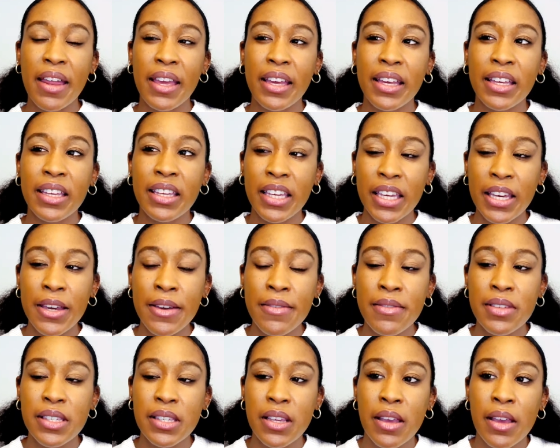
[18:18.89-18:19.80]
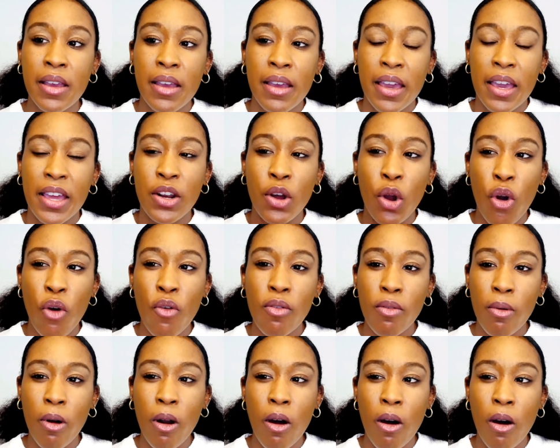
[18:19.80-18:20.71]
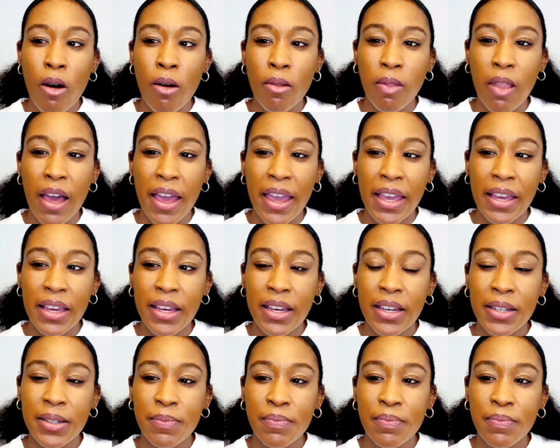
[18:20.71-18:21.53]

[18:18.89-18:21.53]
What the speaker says: it gives an overall, like,